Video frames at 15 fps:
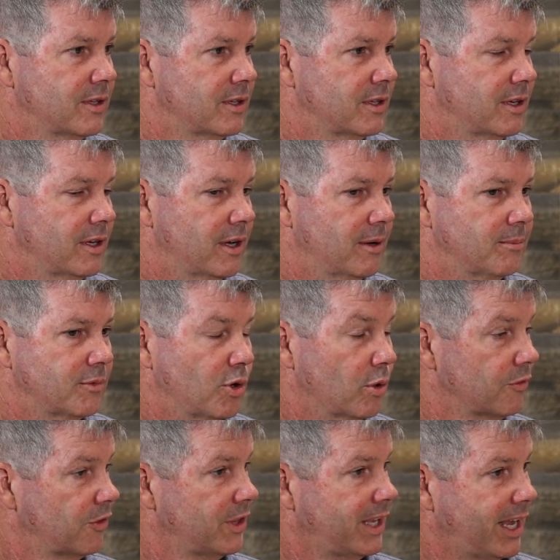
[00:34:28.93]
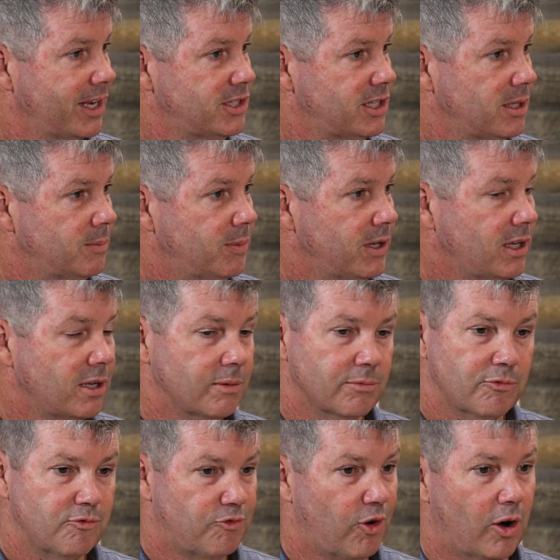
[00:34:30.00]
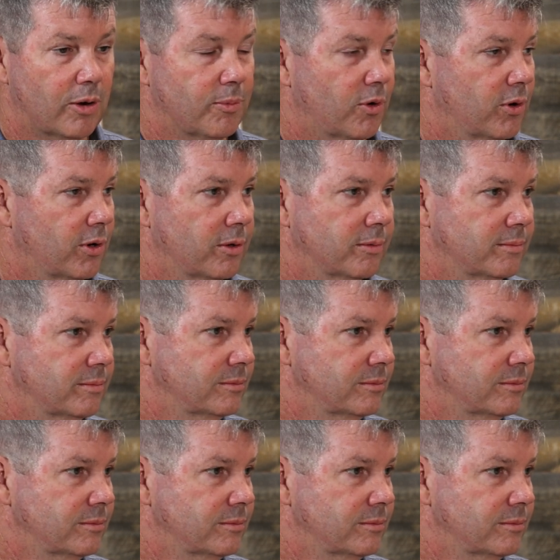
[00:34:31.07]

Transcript: going for the ATP, far more,